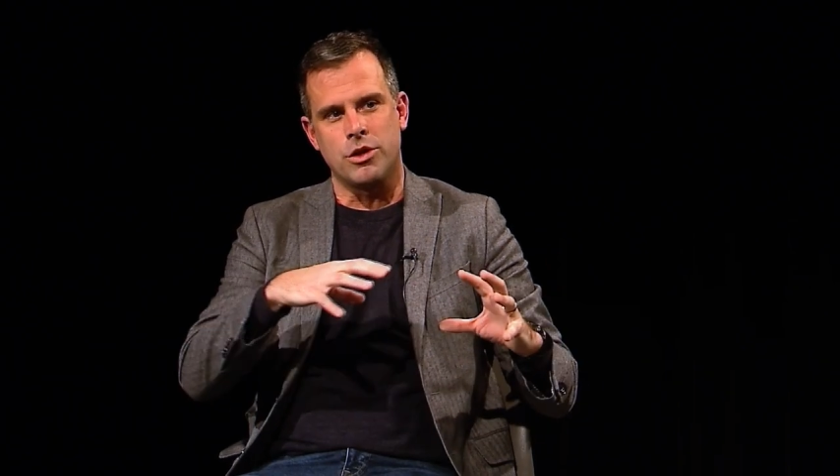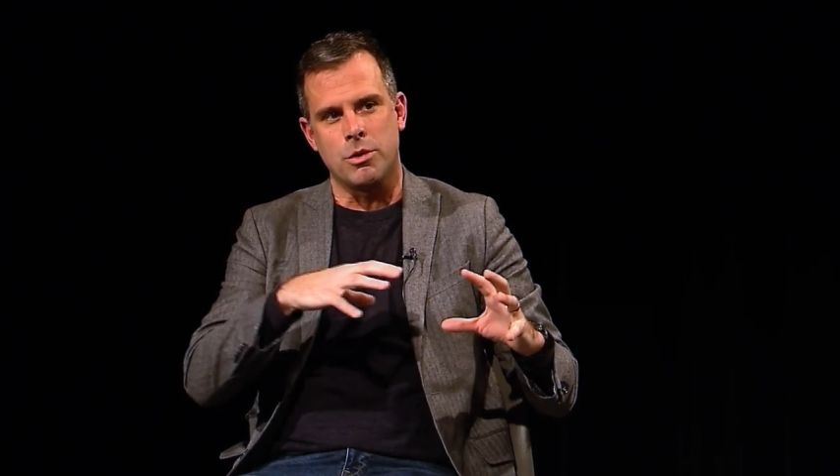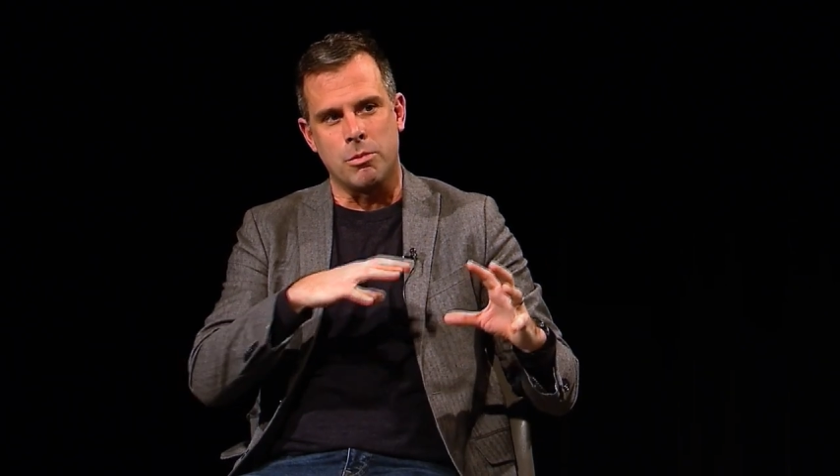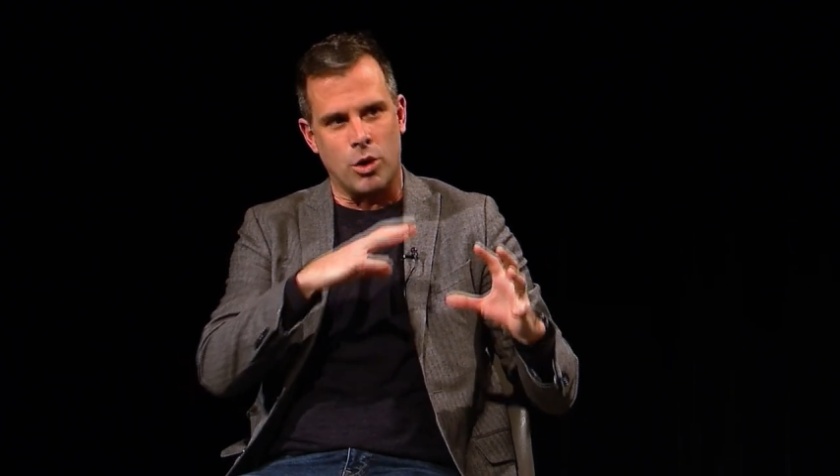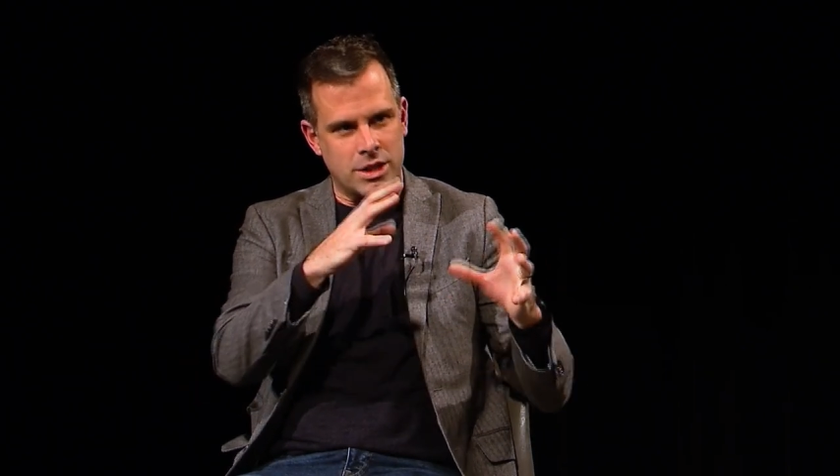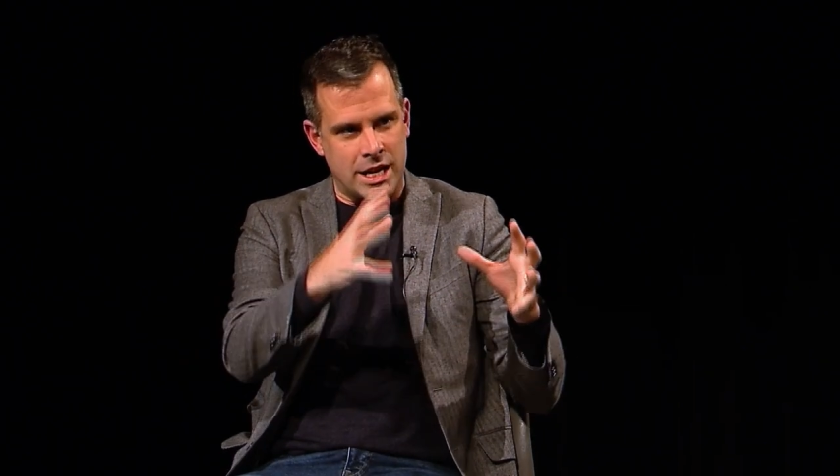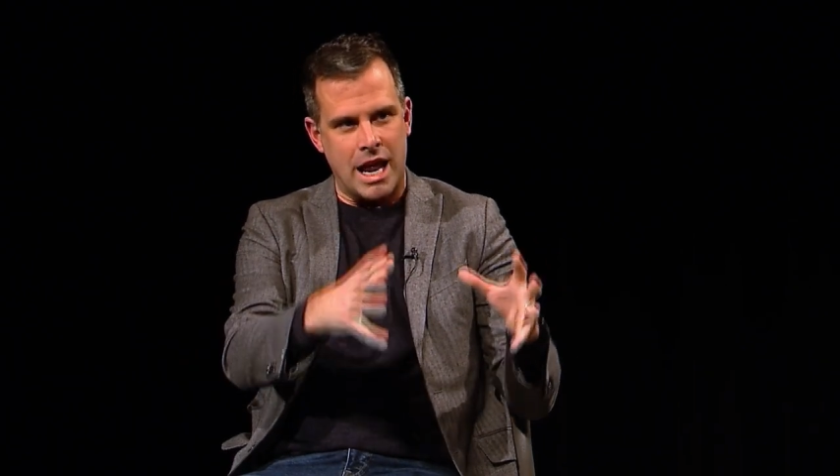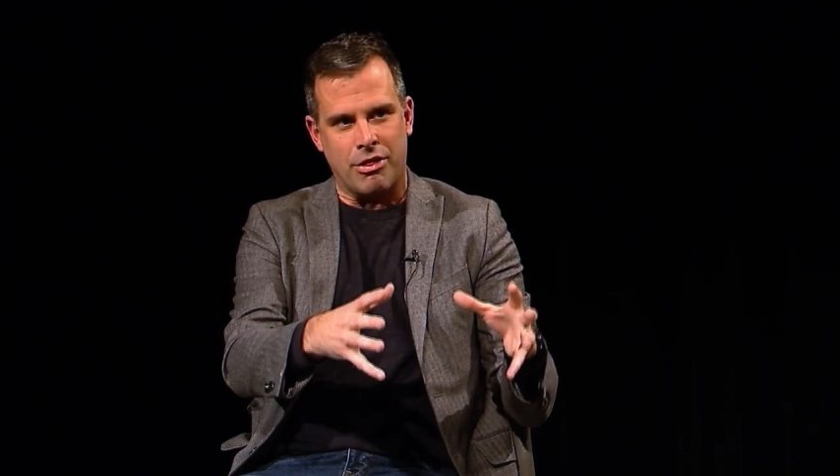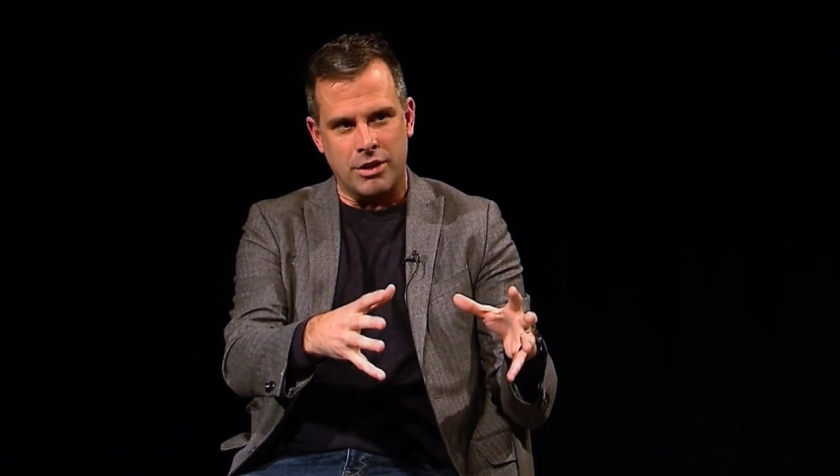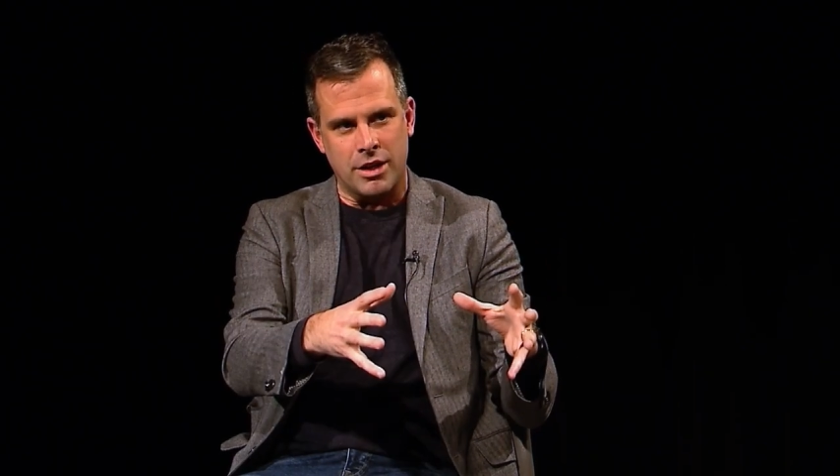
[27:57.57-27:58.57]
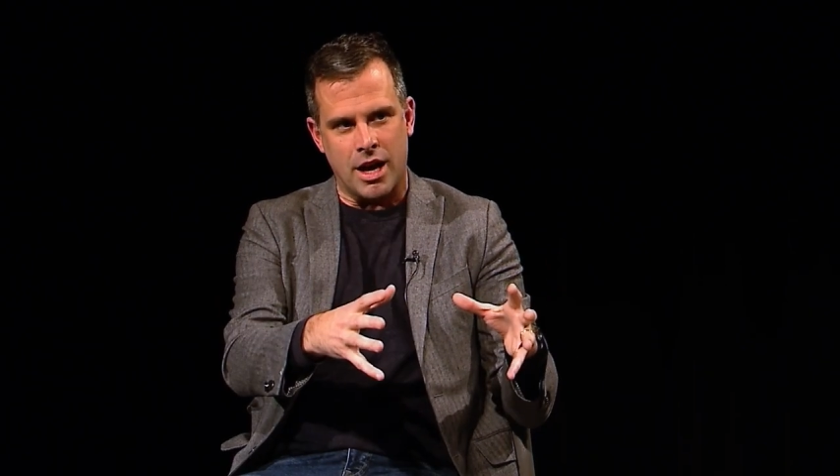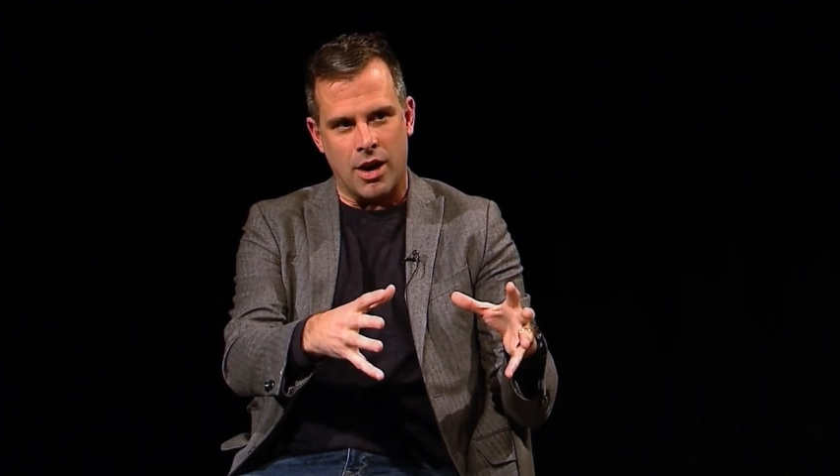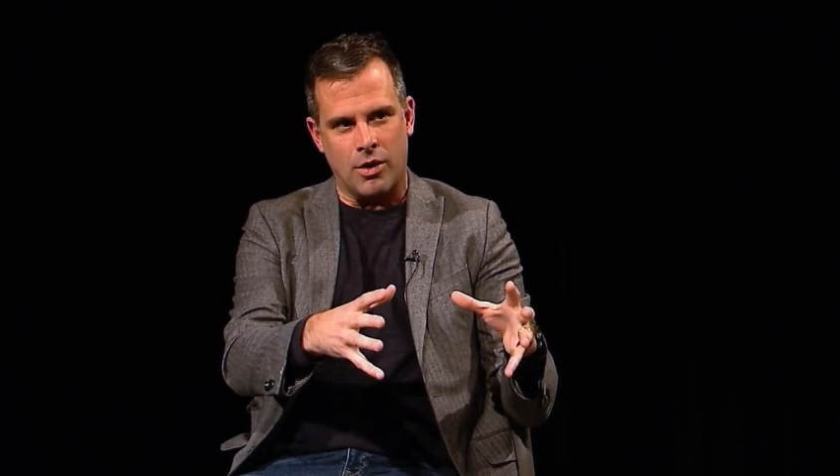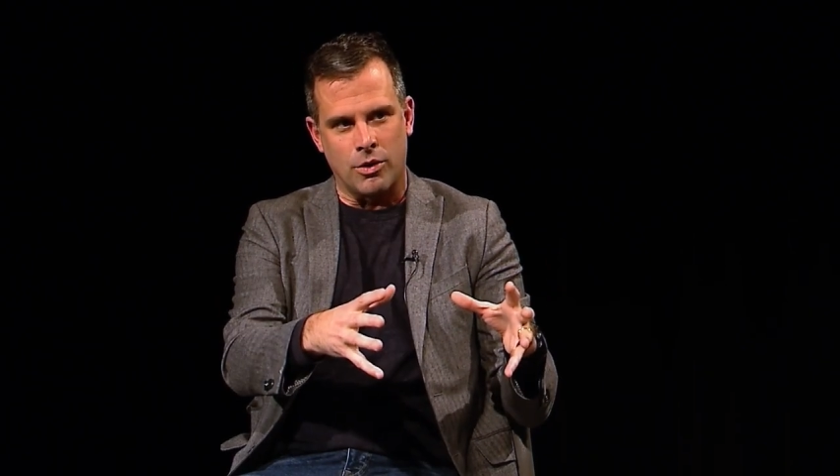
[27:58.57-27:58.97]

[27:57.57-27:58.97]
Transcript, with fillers: You were more as an athlete now,